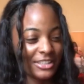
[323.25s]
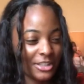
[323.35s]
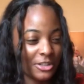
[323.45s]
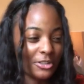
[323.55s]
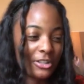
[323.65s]

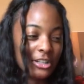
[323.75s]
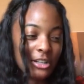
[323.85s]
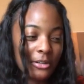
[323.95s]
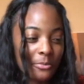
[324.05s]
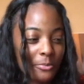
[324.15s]

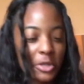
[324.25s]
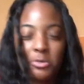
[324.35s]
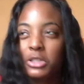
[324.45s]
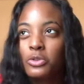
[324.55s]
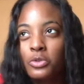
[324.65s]
So we
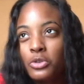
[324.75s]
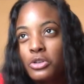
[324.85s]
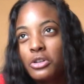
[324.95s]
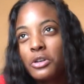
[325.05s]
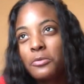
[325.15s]
was
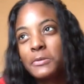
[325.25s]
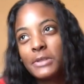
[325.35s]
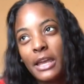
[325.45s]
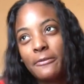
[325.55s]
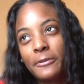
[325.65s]
cool and we
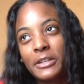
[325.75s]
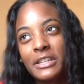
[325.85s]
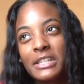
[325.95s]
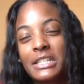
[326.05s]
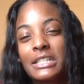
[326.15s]
was like
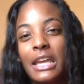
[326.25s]
friends.